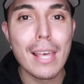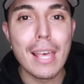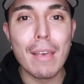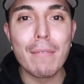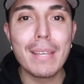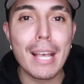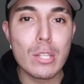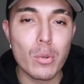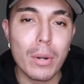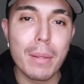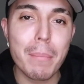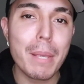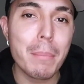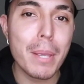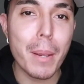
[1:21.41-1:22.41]
If you guys were to
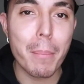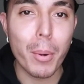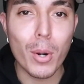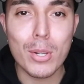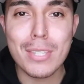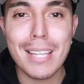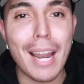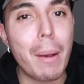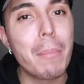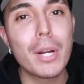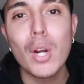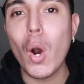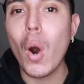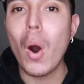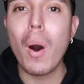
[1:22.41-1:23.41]
meet me in person, I'm a
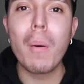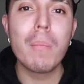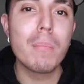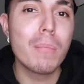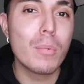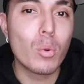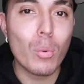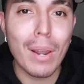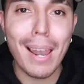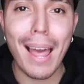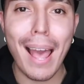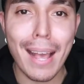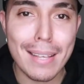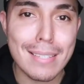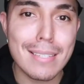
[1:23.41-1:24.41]
calm,
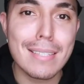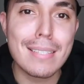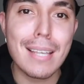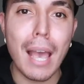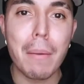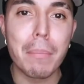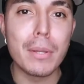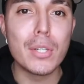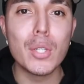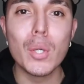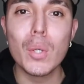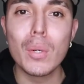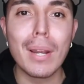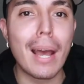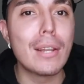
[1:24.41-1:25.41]
relaxed type of
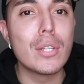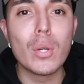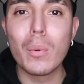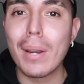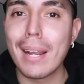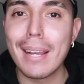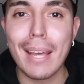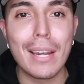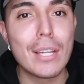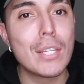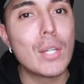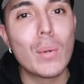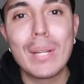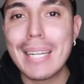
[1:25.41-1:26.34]
dude. I do what I gotta do